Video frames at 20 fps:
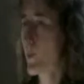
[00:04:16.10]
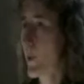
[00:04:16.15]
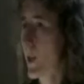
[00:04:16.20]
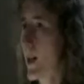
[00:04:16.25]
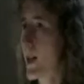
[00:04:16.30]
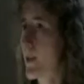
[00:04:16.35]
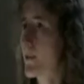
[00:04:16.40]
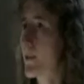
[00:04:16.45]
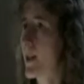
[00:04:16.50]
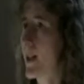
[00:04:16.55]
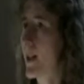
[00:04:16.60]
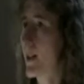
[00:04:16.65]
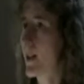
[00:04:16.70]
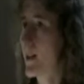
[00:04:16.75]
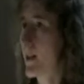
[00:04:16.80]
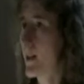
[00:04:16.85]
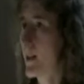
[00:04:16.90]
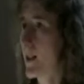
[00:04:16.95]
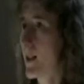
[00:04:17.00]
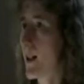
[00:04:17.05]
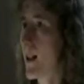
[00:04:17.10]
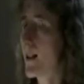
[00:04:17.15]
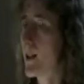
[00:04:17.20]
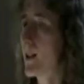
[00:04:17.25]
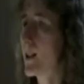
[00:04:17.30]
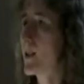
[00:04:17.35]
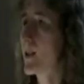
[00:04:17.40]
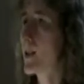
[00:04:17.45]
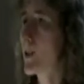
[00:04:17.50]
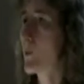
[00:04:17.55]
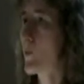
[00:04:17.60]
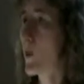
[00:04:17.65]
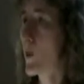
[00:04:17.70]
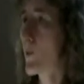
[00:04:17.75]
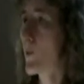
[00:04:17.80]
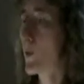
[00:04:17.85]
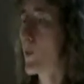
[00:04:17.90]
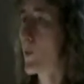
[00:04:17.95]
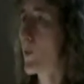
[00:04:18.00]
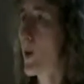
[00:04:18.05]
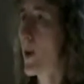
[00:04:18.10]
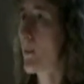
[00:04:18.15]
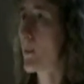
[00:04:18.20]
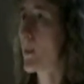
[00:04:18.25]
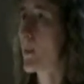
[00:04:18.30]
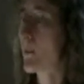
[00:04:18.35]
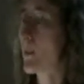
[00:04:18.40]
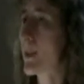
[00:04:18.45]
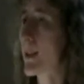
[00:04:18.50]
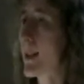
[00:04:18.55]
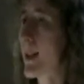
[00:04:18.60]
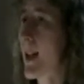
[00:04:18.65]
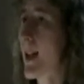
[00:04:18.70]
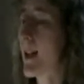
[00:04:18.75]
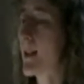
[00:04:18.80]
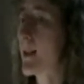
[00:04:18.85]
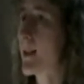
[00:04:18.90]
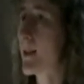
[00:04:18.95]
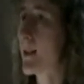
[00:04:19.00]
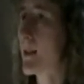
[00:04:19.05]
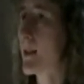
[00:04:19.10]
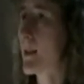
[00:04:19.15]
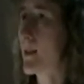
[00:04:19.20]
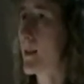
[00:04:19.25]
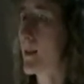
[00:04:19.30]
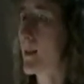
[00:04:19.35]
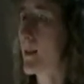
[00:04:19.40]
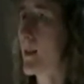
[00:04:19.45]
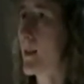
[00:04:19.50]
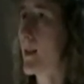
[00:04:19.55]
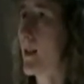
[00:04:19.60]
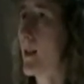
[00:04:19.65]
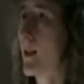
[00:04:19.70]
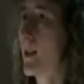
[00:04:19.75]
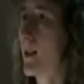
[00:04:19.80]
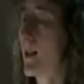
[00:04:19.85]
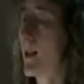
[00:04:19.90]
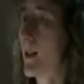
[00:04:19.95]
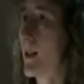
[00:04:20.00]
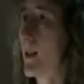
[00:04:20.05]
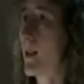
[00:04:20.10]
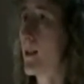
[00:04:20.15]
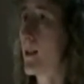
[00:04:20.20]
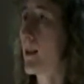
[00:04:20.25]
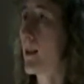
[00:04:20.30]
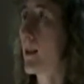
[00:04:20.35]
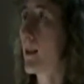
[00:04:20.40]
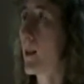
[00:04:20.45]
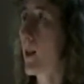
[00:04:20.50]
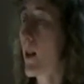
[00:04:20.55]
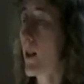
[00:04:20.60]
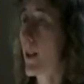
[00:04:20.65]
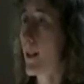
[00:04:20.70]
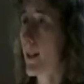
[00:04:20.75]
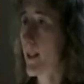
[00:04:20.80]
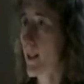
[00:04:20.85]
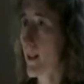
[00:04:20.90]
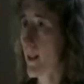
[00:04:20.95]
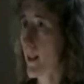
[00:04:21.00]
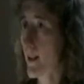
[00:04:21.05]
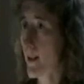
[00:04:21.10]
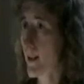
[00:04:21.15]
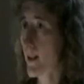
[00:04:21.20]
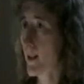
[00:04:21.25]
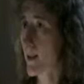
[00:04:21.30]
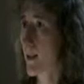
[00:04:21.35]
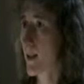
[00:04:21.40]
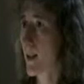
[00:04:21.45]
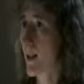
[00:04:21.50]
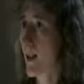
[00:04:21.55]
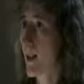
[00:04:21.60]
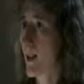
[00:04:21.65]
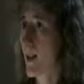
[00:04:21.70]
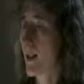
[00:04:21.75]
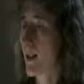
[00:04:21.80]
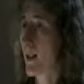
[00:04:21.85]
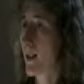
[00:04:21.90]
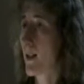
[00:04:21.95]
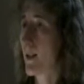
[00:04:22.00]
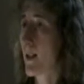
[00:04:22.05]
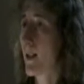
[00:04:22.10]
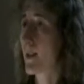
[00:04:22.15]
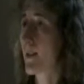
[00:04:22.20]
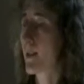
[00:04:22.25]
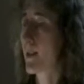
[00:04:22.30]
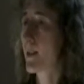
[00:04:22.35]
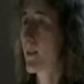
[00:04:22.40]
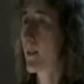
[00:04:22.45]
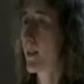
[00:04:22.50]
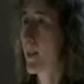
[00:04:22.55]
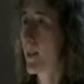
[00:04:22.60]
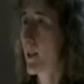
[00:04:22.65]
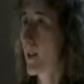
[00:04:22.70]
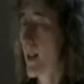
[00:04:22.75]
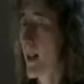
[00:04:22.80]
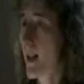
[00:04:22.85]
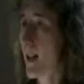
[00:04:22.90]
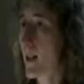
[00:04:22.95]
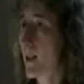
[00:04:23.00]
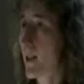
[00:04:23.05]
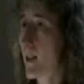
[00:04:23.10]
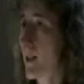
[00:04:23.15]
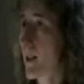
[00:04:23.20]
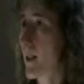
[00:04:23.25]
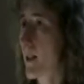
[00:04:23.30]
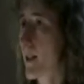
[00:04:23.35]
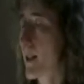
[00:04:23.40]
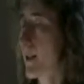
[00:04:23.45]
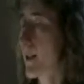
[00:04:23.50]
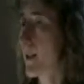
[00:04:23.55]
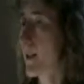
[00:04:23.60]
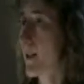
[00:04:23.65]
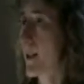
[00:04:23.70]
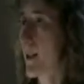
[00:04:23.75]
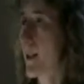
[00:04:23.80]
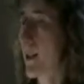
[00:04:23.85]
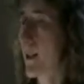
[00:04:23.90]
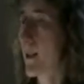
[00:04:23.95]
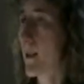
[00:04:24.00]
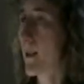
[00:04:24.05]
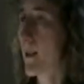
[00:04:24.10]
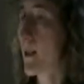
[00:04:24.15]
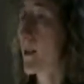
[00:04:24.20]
what I've read. Onions are more of a problem with cats than garlic is. I've given our cat garlic and